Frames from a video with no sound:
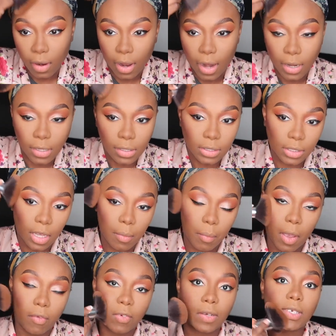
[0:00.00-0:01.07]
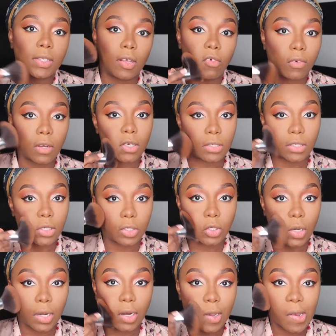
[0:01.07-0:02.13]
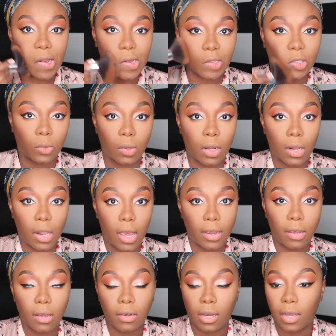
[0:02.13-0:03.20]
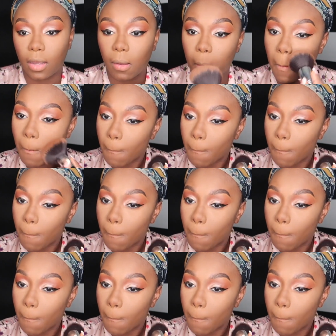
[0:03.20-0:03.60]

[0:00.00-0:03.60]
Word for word: I didn't set my face the first and trying to contour. Like, go to hell.